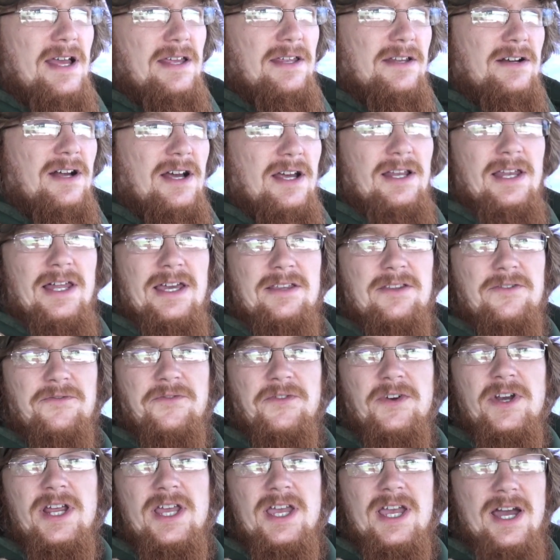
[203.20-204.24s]
you know, I like the
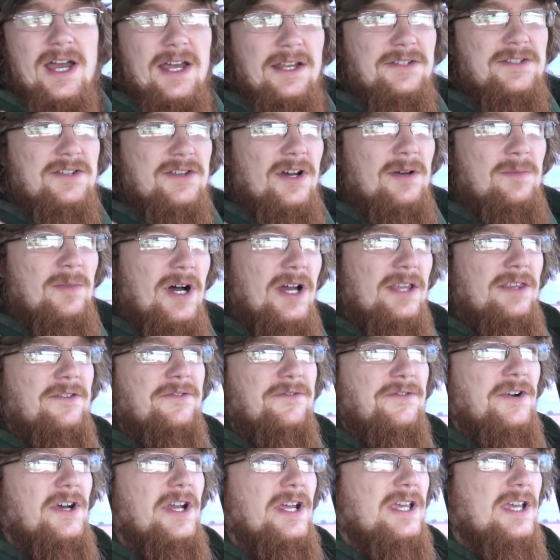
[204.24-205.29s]
free kind, so I'm on the
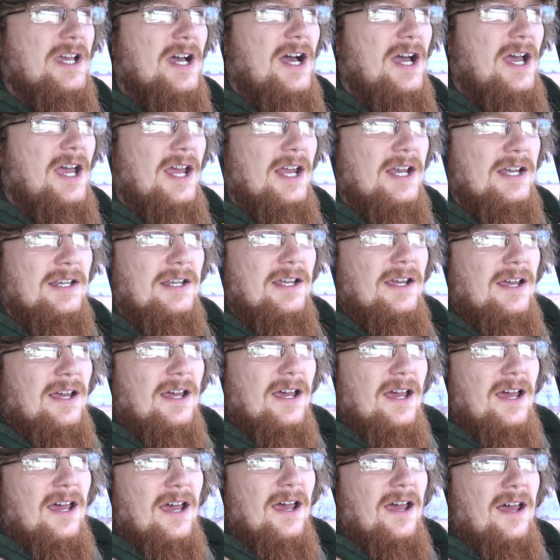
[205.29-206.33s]
free
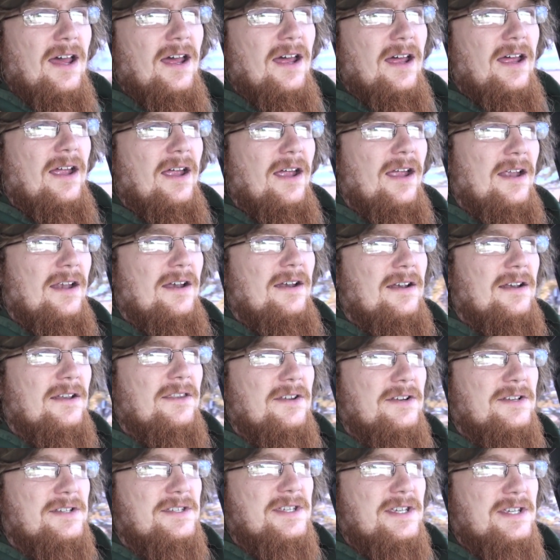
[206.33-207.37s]
kind, and
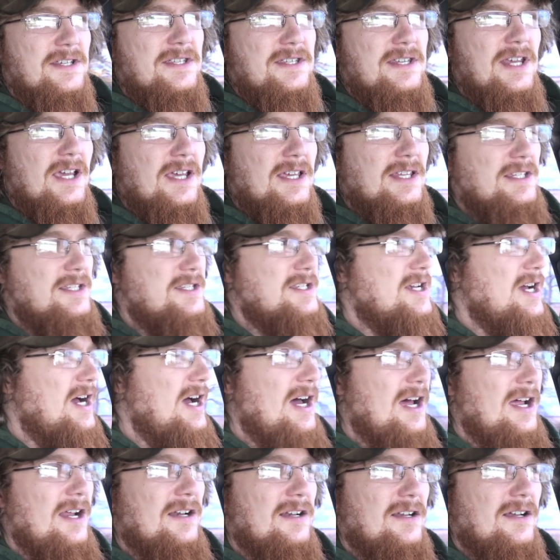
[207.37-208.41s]
there's this dick, and he's
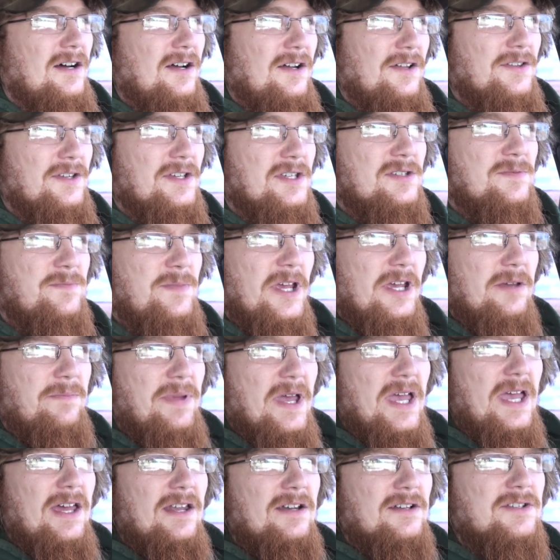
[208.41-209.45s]
got all these big
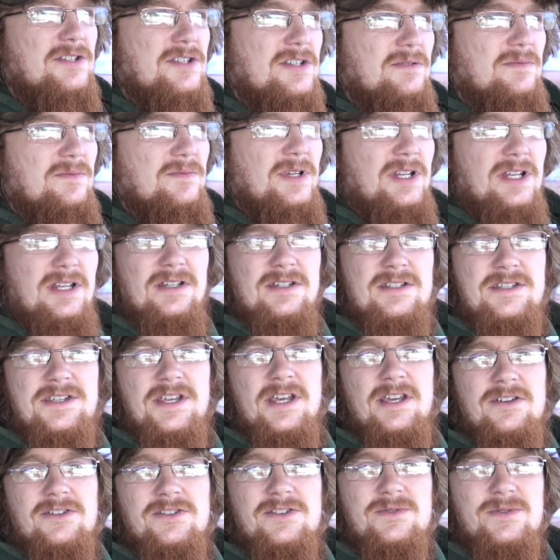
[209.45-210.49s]
panels, and me and
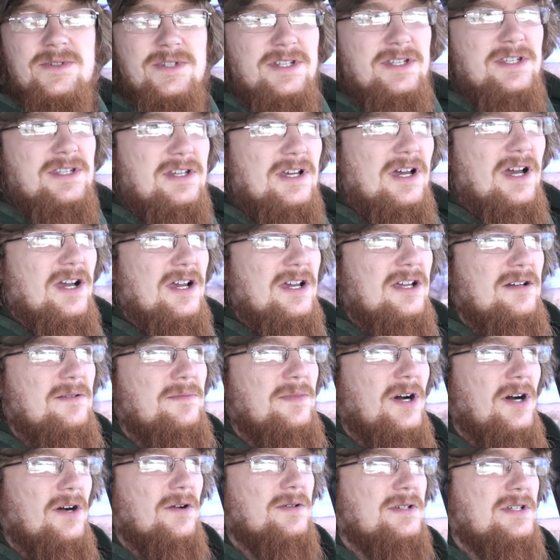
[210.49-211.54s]
Sigurds were just talking
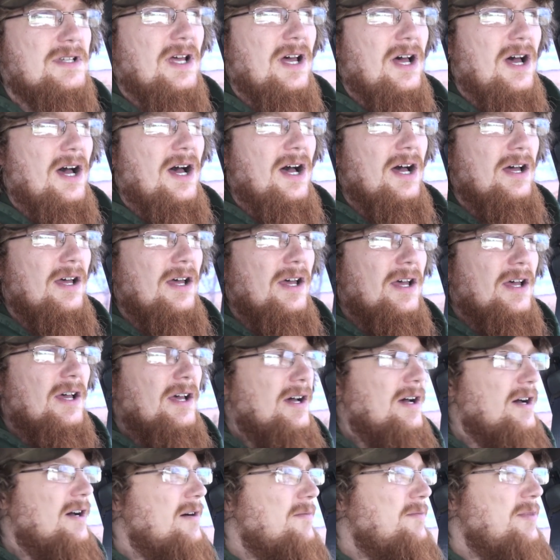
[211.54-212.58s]
about
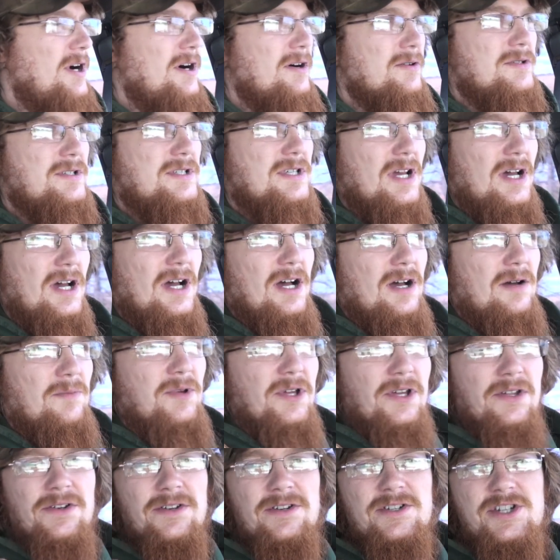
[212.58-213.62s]

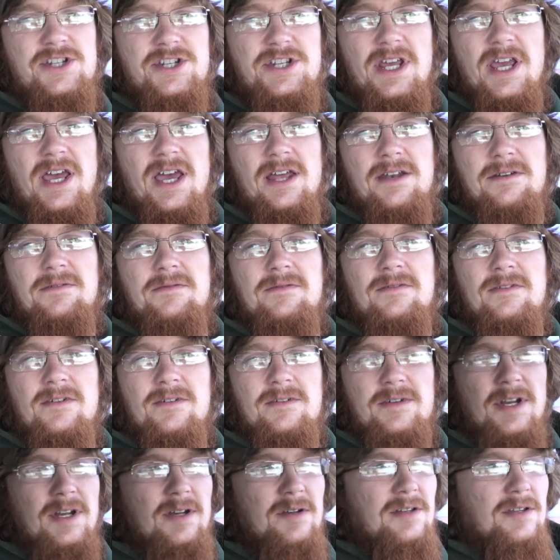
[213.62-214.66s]
building a shed,
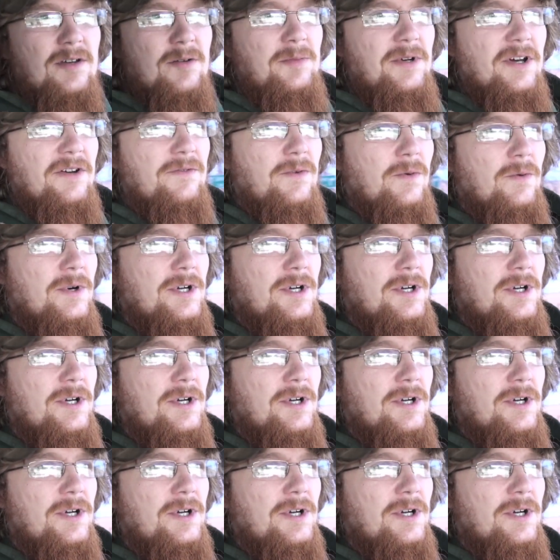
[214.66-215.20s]
right? A little bit of a